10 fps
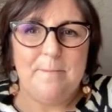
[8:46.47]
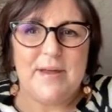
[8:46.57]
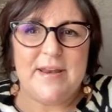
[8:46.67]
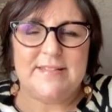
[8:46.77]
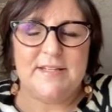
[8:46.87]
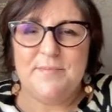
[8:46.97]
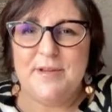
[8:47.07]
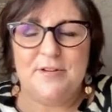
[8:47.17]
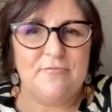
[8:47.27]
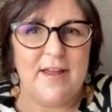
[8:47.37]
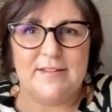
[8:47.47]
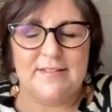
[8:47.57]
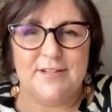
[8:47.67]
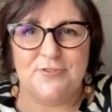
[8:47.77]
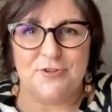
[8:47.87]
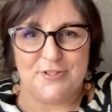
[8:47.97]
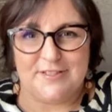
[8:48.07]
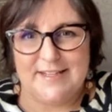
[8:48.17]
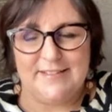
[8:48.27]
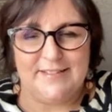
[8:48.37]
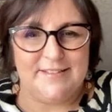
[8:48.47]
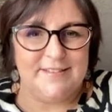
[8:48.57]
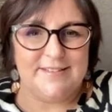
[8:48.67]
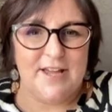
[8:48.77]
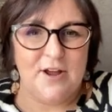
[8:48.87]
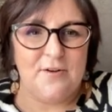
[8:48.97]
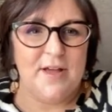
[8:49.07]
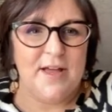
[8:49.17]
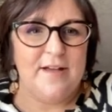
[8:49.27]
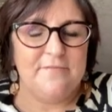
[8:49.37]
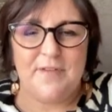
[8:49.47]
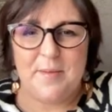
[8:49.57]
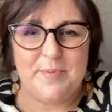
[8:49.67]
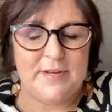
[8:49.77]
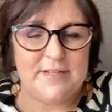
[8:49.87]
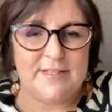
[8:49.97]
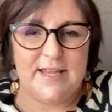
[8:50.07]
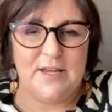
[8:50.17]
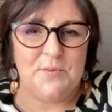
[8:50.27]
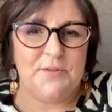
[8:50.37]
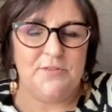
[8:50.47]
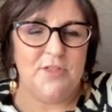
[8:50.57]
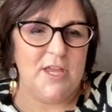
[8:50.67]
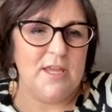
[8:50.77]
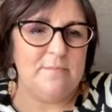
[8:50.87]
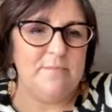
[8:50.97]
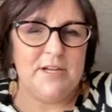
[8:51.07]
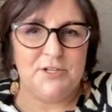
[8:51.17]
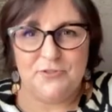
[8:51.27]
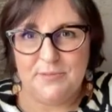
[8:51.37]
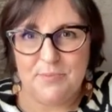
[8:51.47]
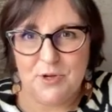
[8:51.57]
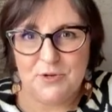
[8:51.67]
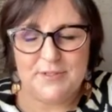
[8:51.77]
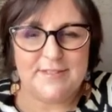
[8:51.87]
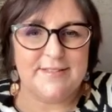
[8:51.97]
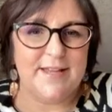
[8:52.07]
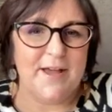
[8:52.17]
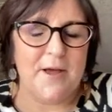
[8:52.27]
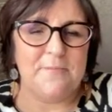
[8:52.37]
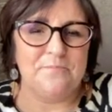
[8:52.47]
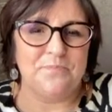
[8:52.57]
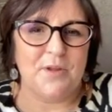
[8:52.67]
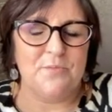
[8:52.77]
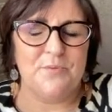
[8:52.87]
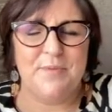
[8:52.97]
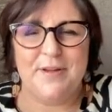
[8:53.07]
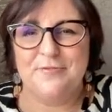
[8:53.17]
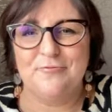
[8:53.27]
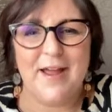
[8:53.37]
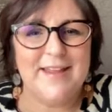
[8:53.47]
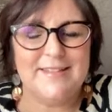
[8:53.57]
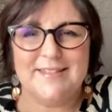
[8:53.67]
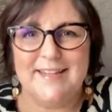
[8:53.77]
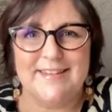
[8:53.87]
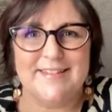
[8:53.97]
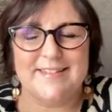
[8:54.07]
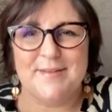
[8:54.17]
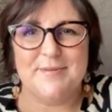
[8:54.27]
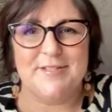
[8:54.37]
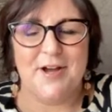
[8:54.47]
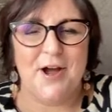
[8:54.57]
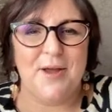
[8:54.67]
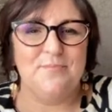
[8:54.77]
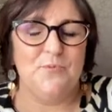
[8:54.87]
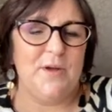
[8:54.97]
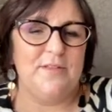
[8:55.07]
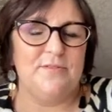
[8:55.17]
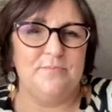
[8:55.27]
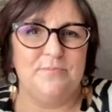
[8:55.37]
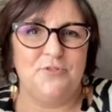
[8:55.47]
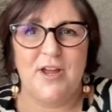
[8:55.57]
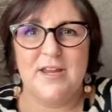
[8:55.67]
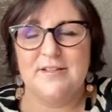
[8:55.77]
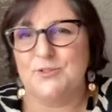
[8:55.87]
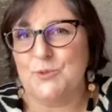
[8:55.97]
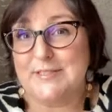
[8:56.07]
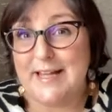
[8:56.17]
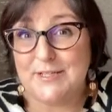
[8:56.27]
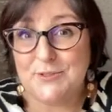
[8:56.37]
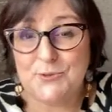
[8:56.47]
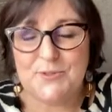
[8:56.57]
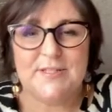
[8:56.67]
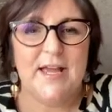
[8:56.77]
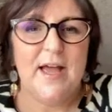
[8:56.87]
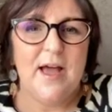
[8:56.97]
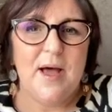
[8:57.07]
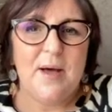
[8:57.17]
But it's going to be great across seasons. So fabulous here with the military boots. Would be great in the summertime with trainers or sandals.